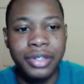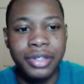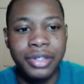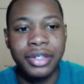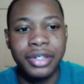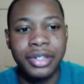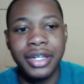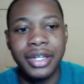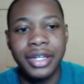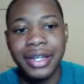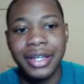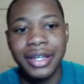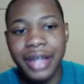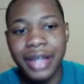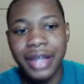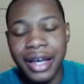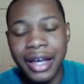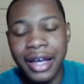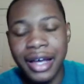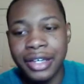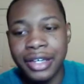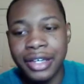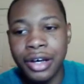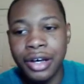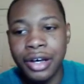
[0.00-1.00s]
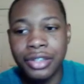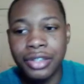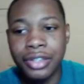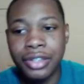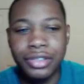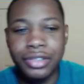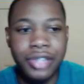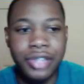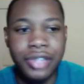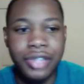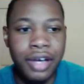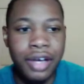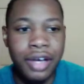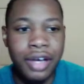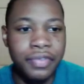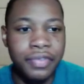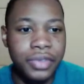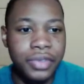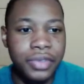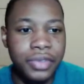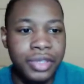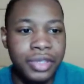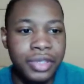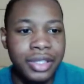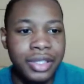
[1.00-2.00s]
I can also talk
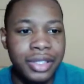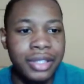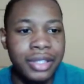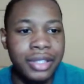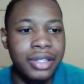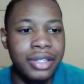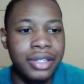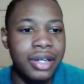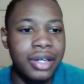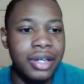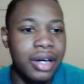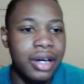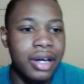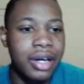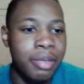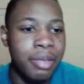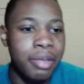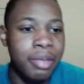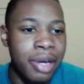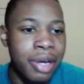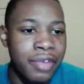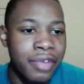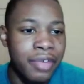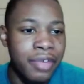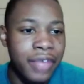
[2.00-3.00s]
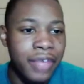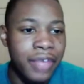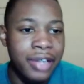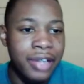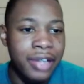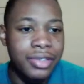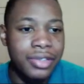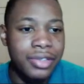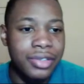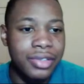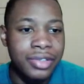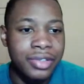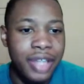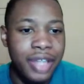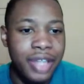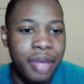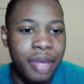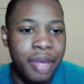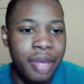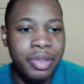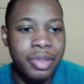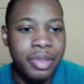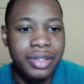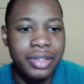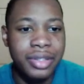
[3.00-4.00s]
fluently about factual topics
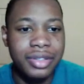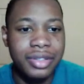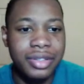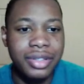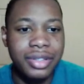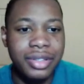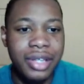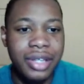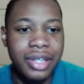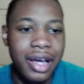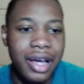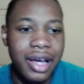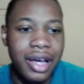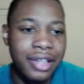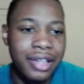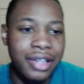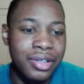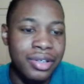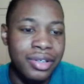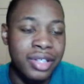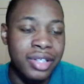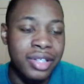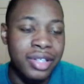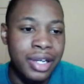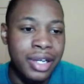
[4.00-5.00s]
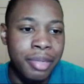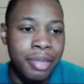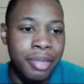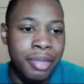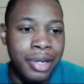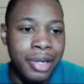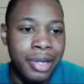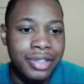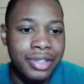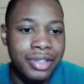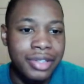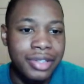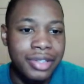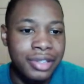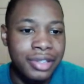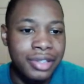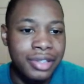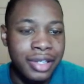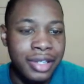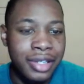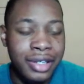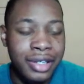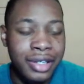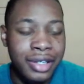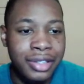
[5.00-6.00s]
I know a lot about, such
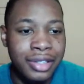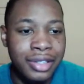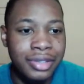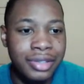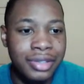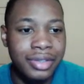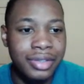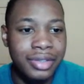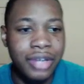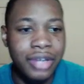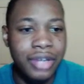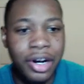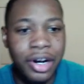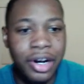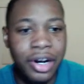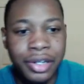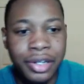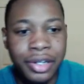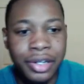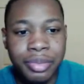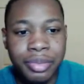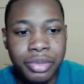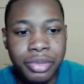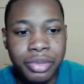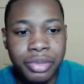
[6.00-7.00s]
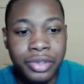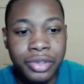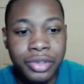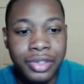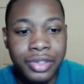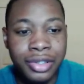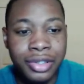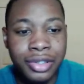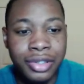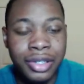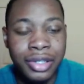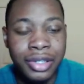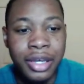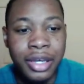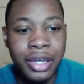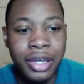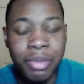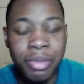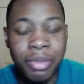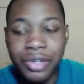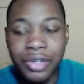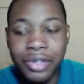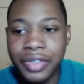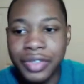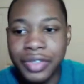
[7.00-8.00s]
as art, music, and movies.